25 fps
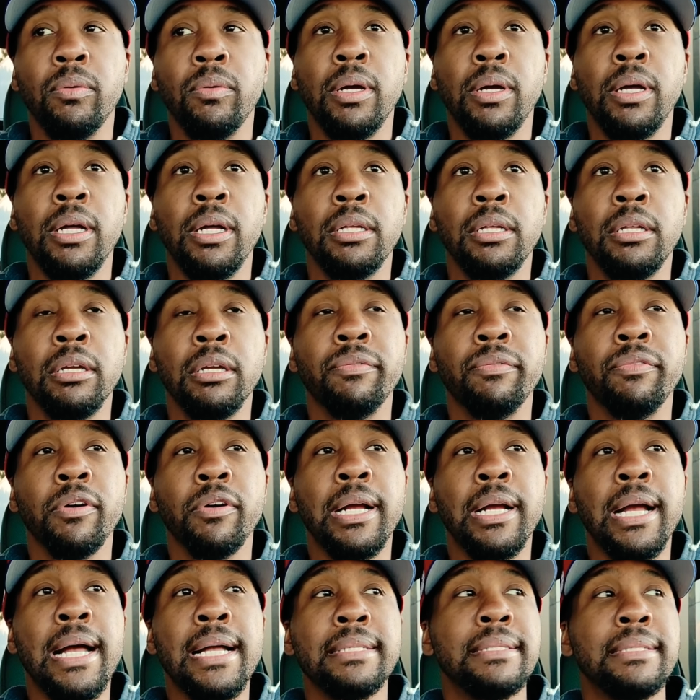looking
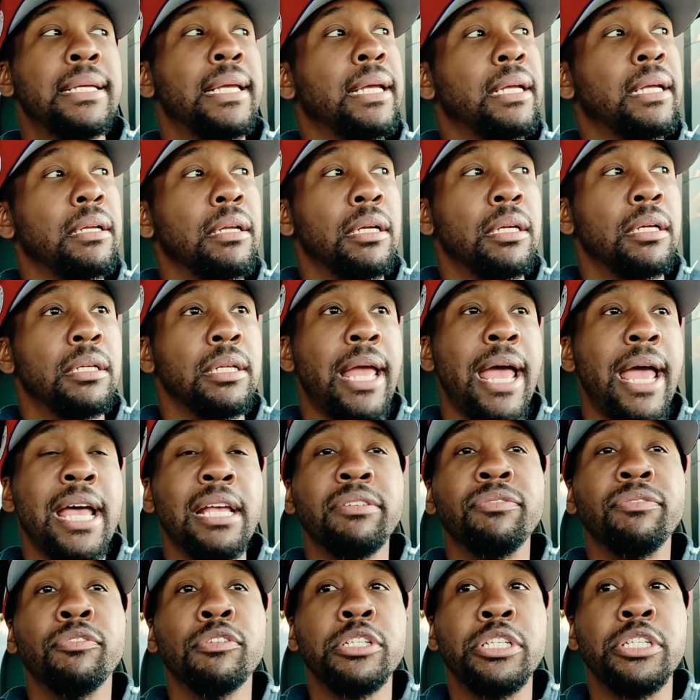for a contact,
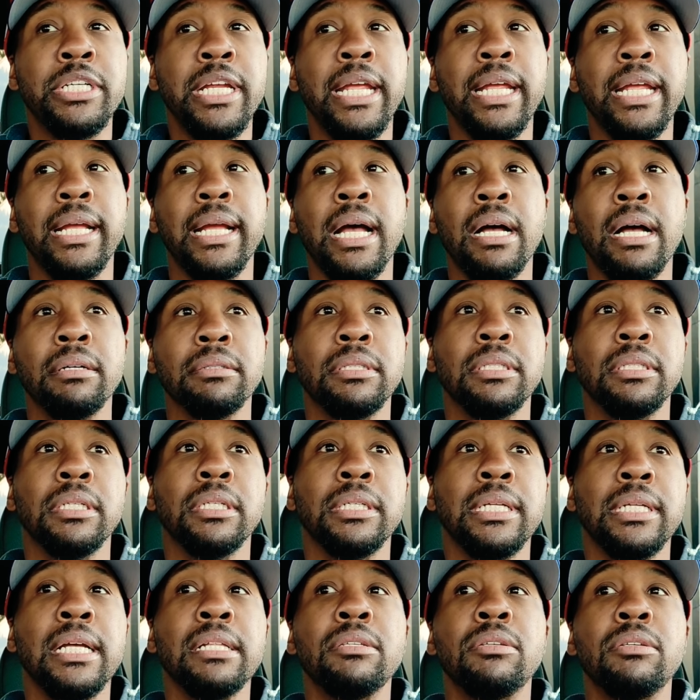ask for Jake out
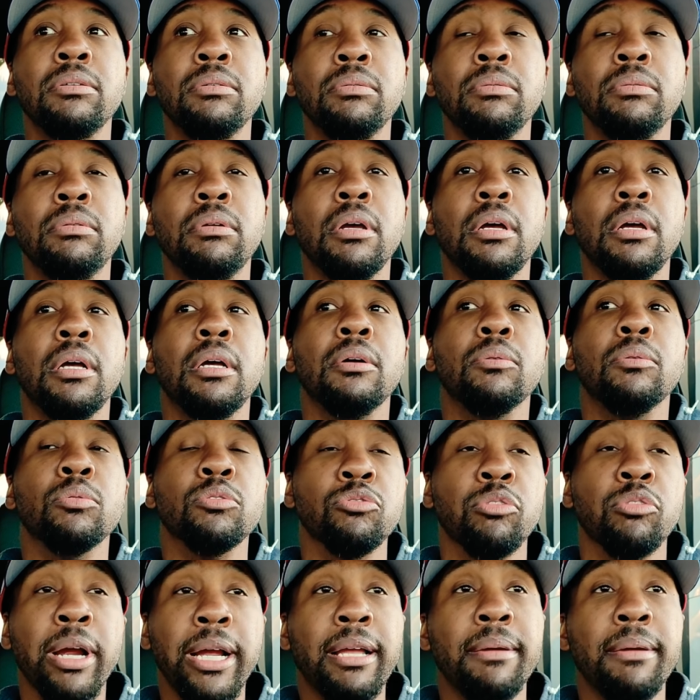there. That's who
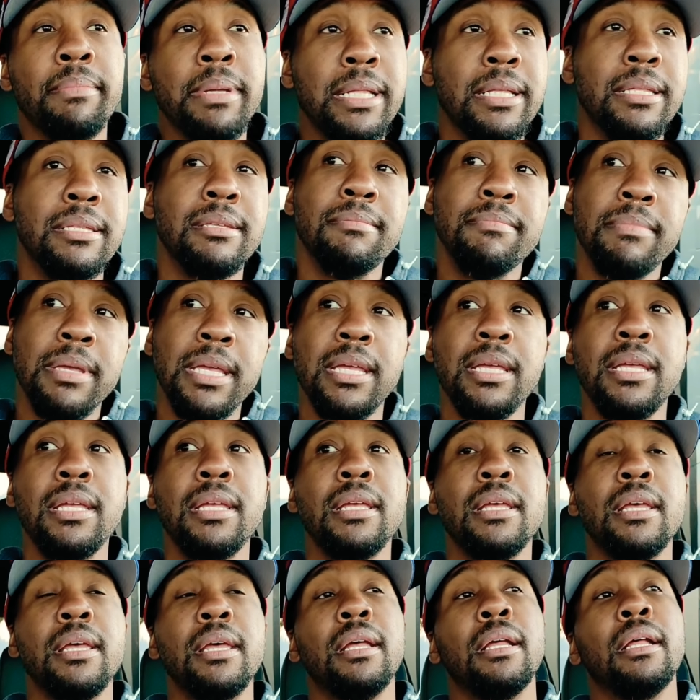was recommended to
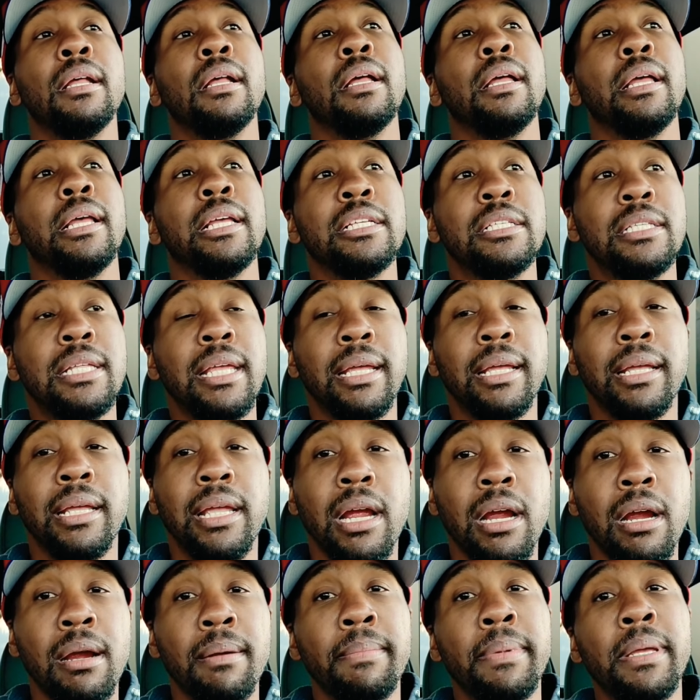me. He's taking
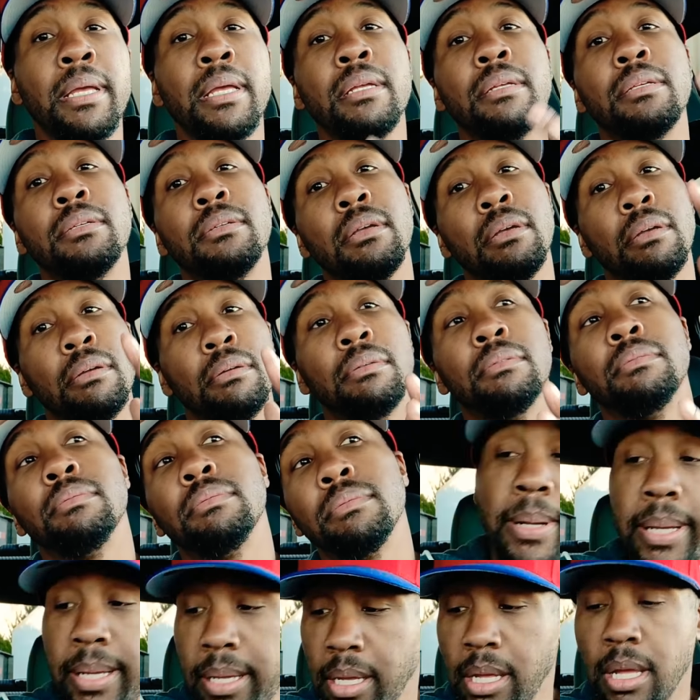care of me,
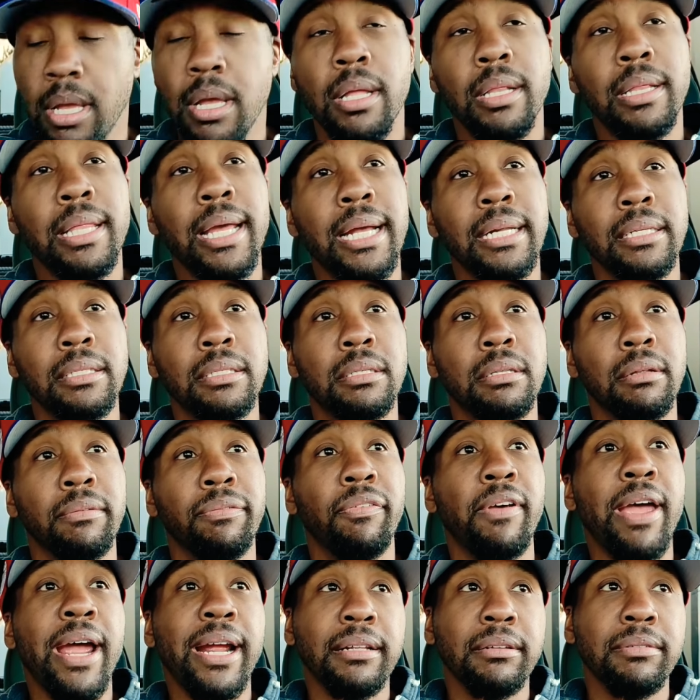so that's
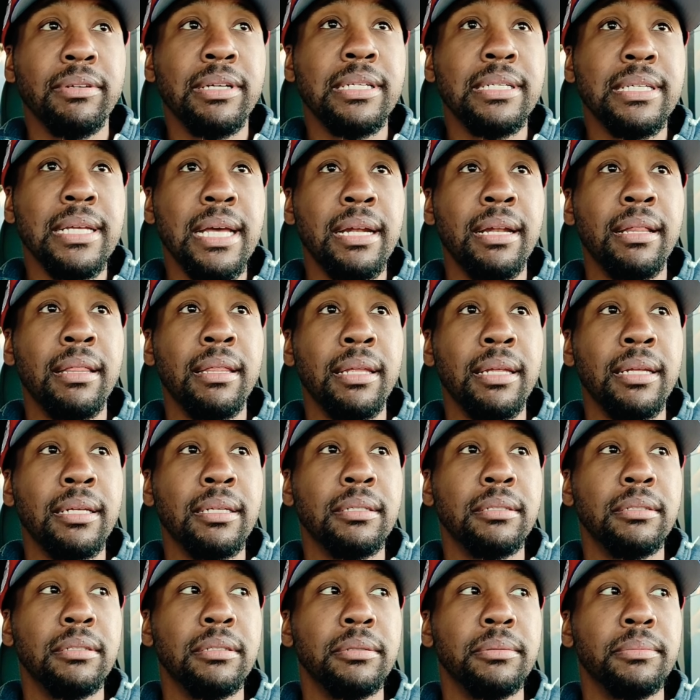the factoring side of
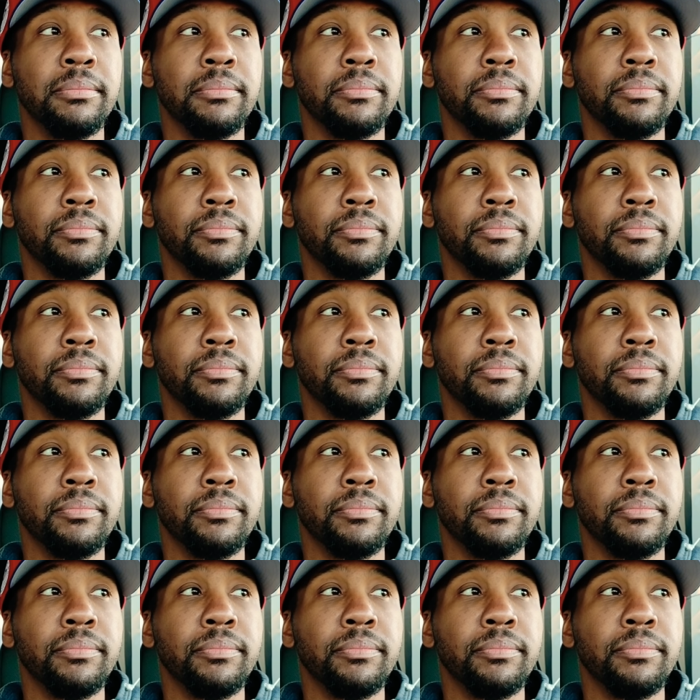things.